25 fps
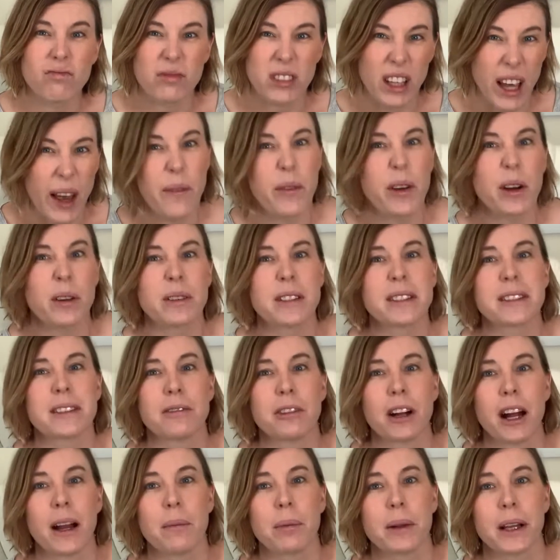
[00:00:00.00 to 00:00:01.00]
Denver was the
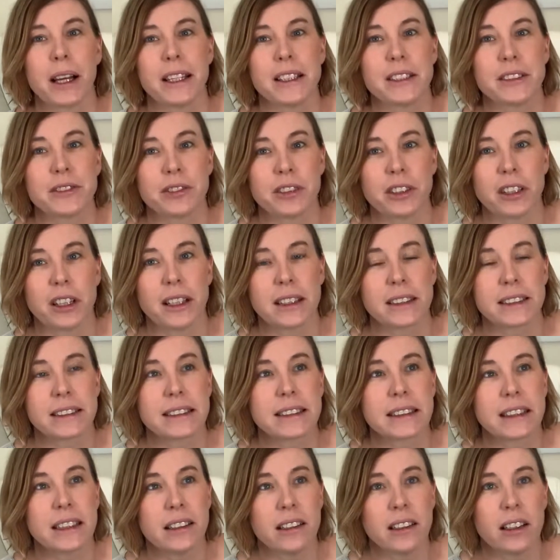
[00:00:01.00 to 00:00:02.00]
right place for
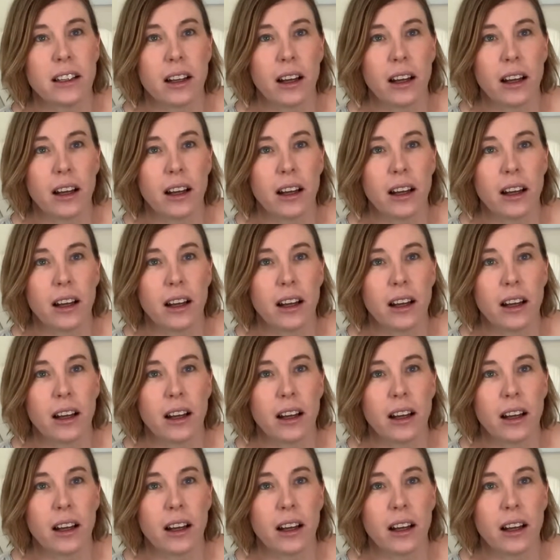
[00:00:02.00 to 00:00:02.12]
us.